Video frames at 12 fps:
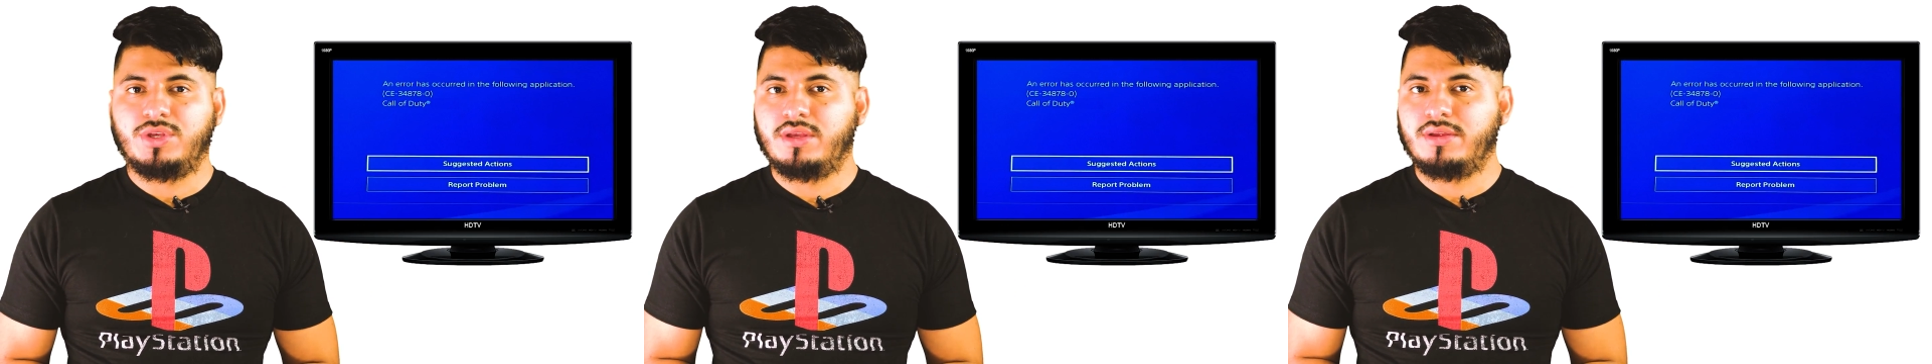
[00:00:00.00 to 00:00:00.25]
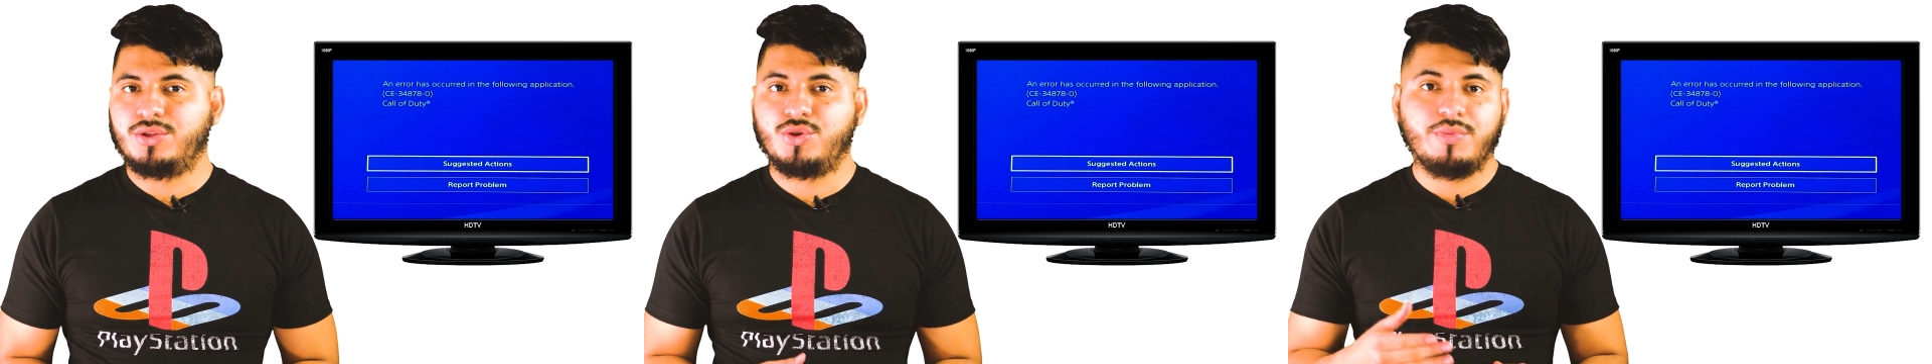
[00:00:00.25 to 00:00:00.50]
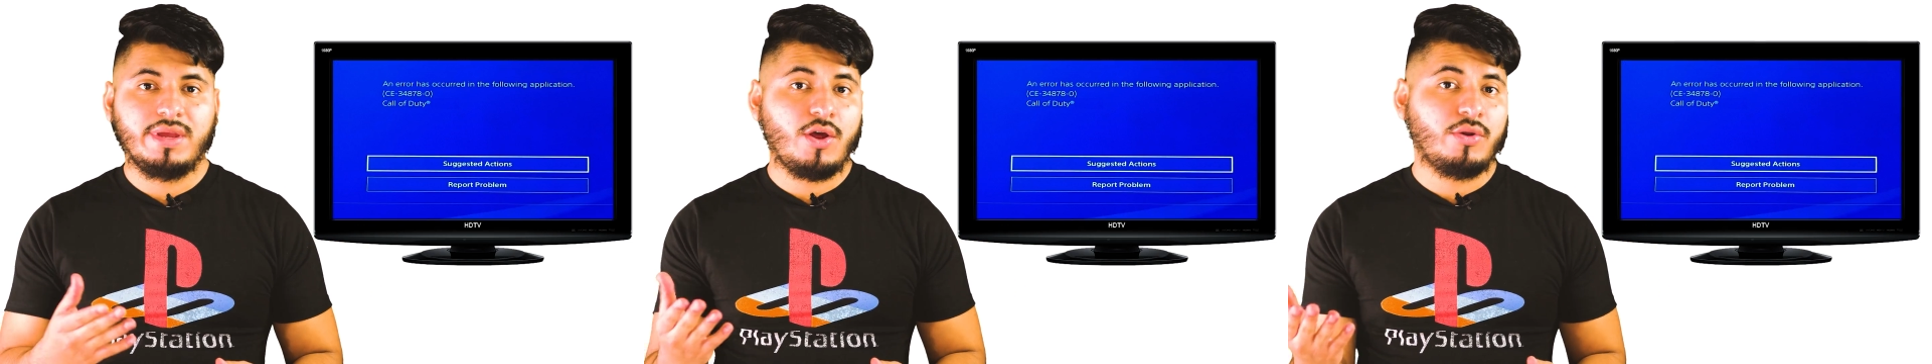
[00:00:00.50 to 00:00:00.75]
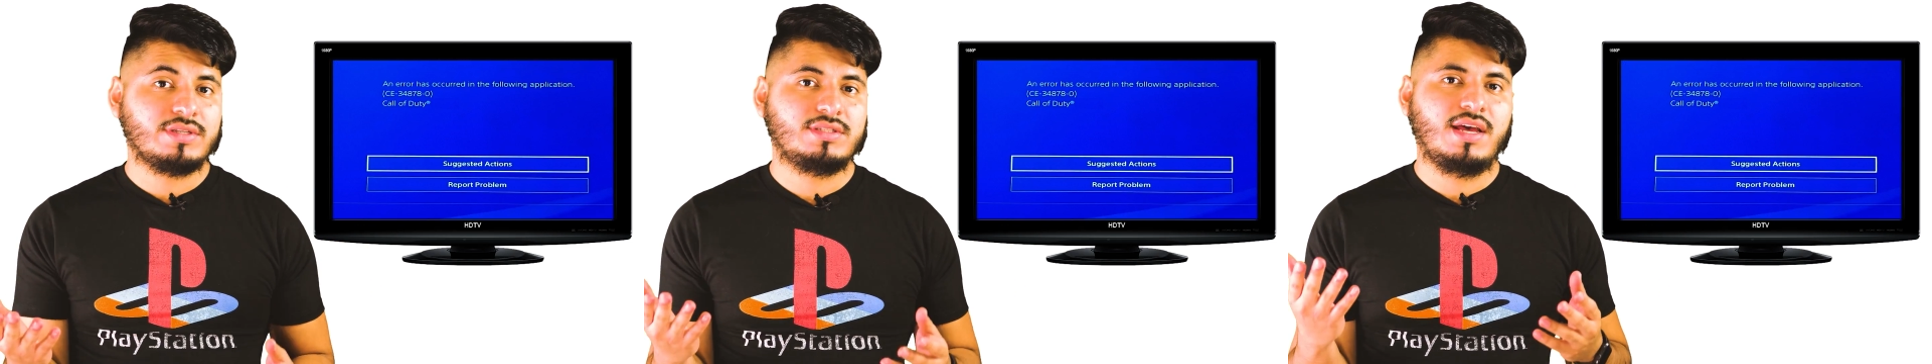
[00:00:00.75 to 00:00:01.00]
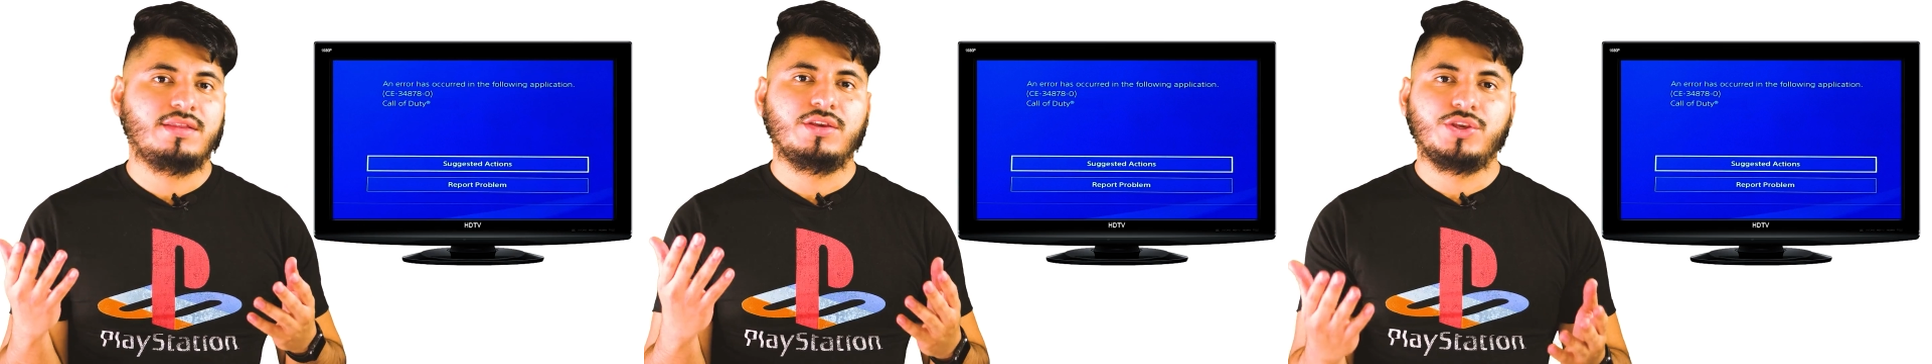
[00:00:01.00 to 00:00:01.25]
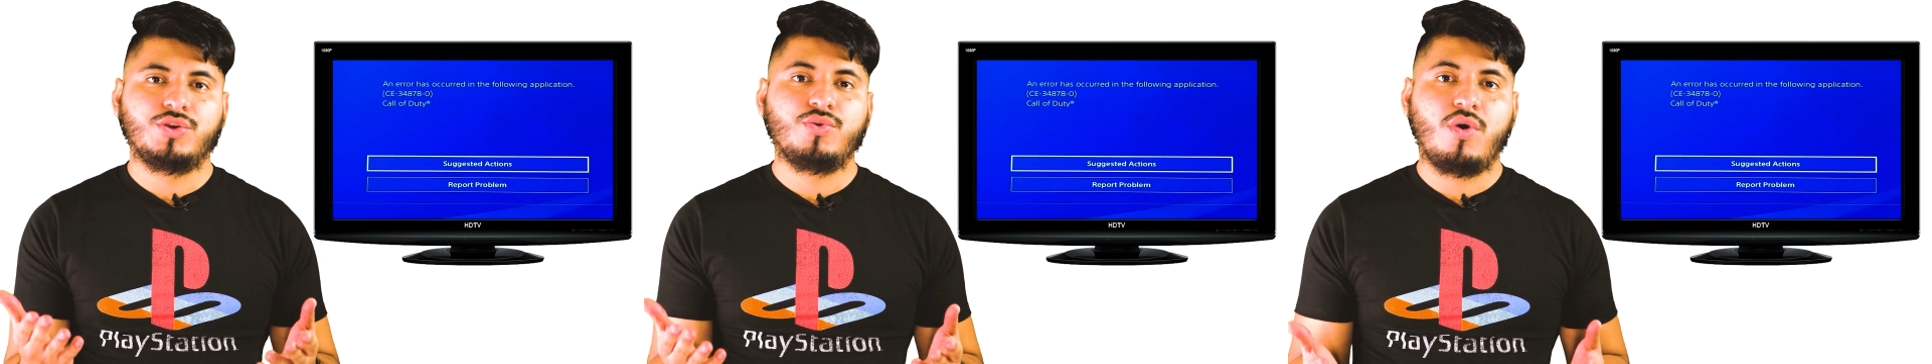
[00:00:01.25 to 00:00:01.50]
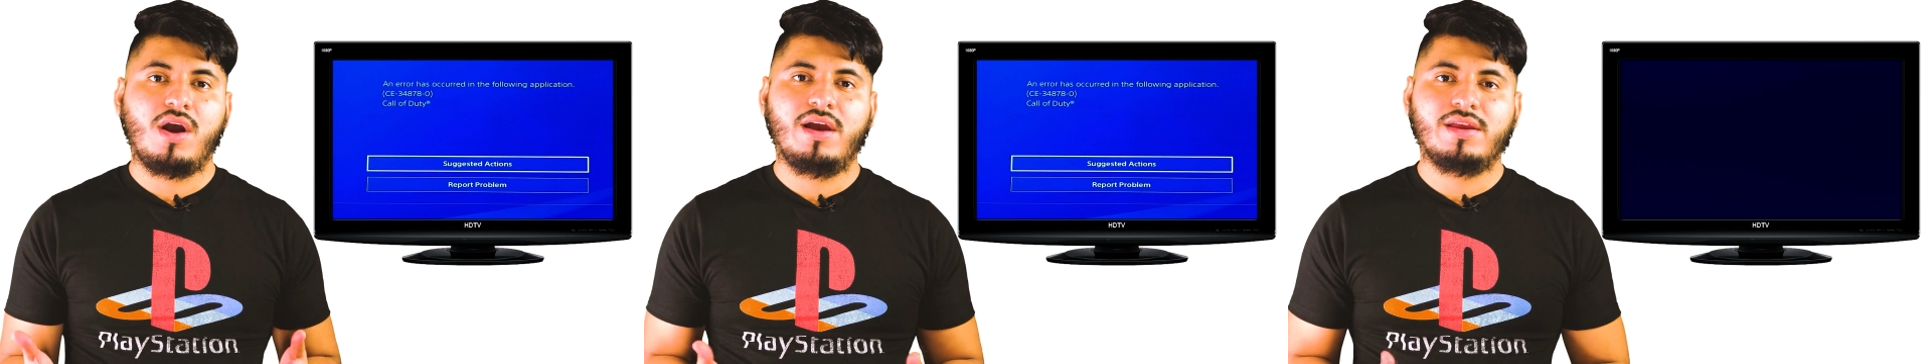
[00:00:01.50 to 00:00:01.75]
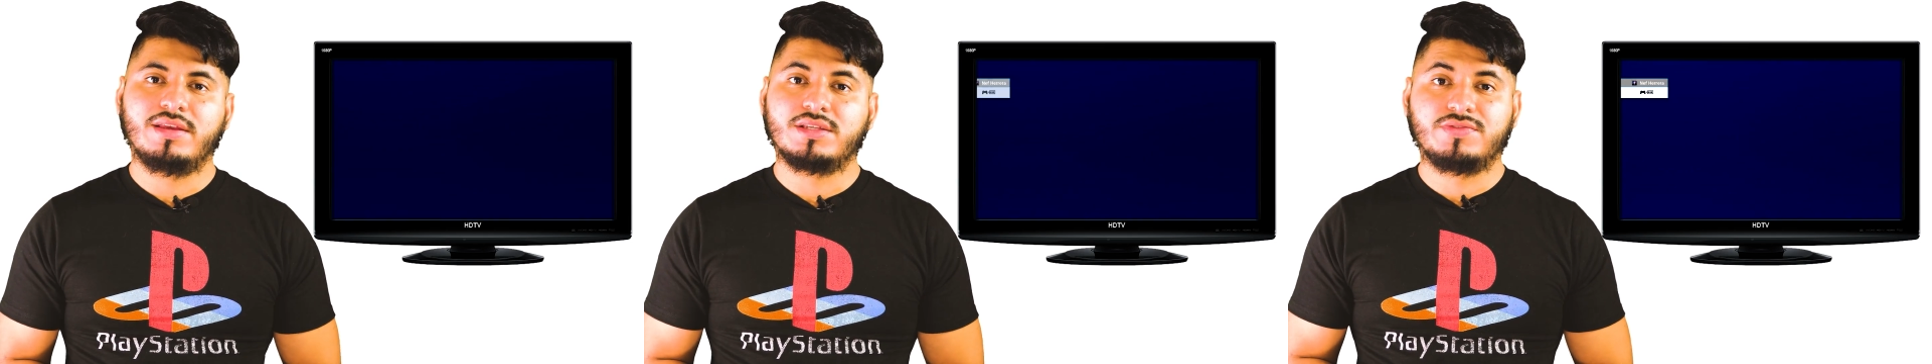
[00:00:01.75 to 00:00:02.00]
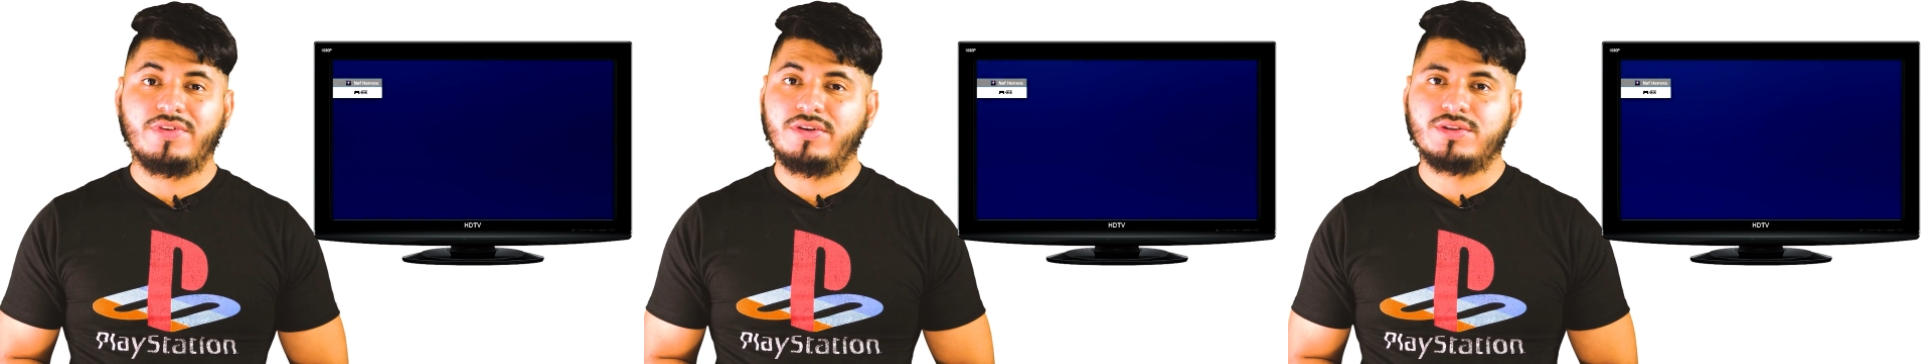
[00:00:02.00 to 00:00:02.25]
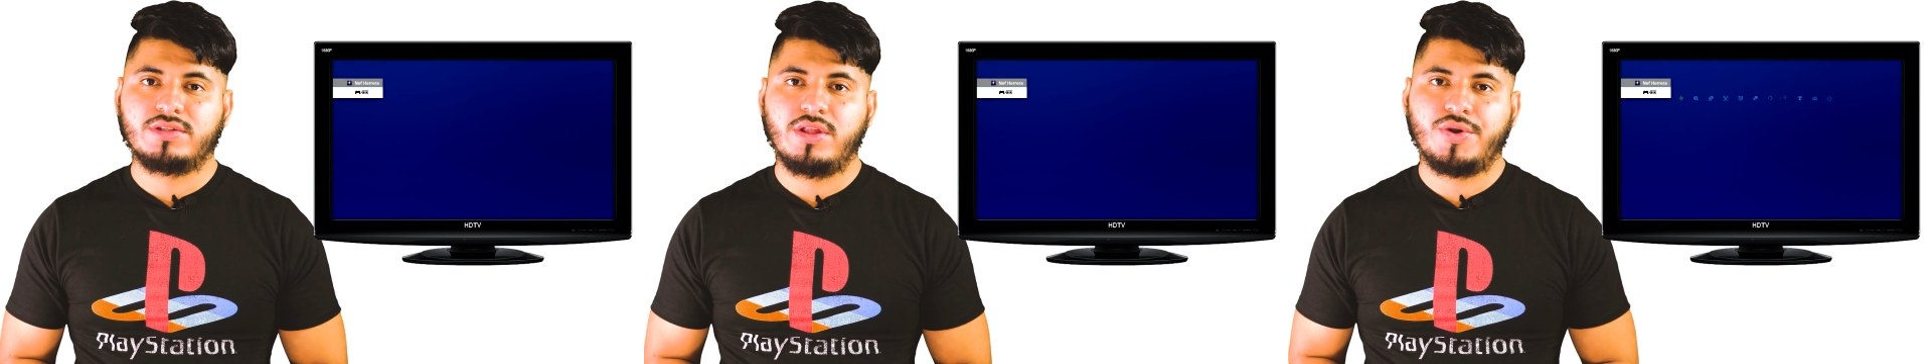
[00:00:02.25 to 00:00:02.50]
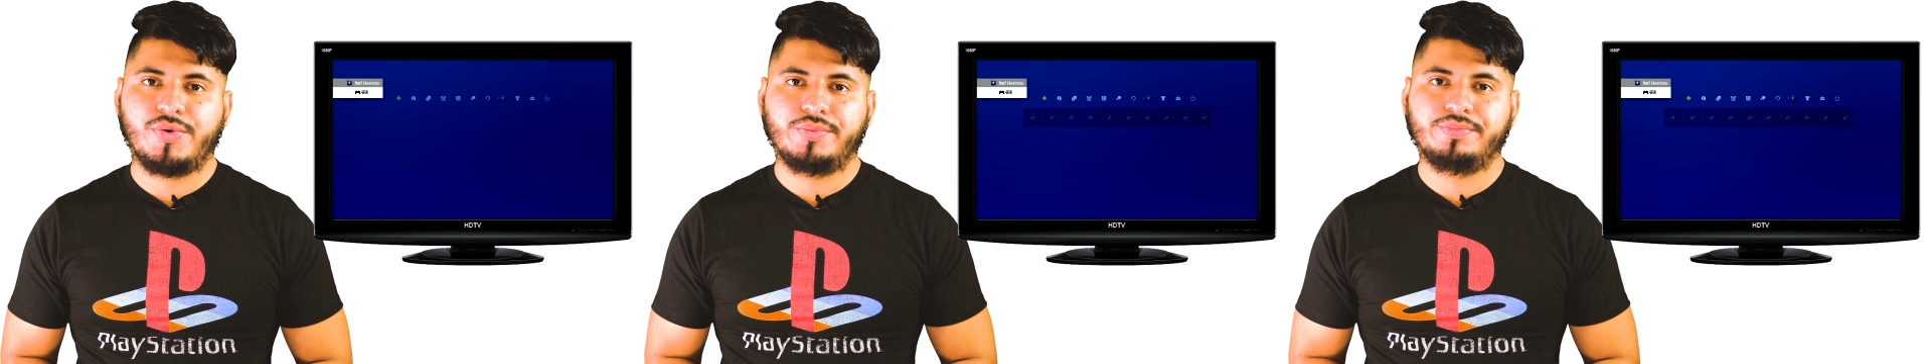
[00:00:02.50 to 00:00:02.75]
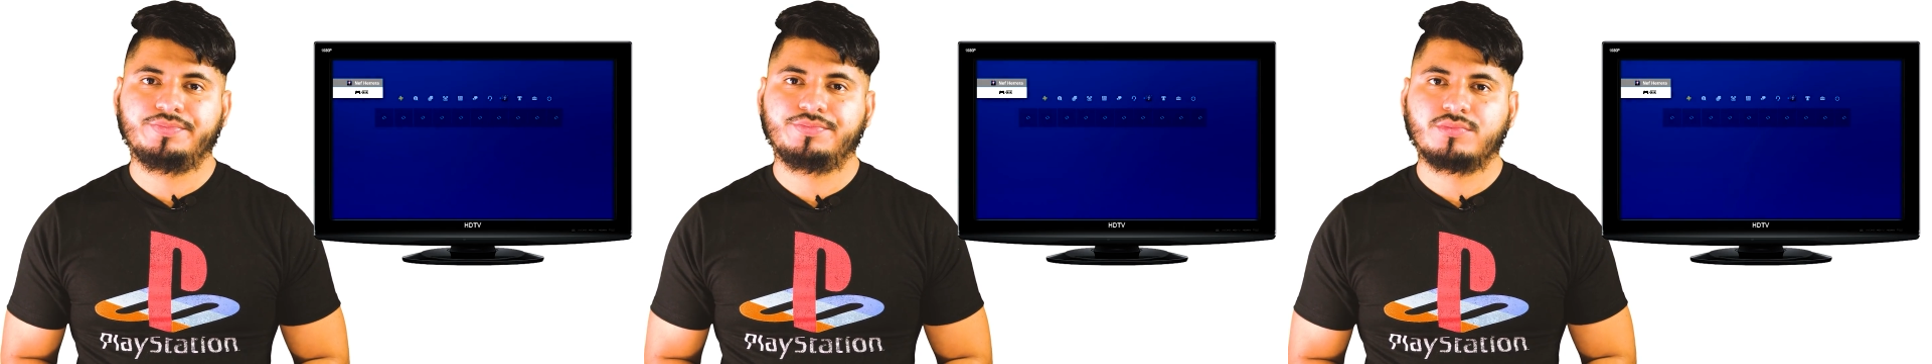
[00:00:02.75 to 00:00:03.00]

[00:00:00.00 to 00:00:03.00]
and you may notice that the UI is very slow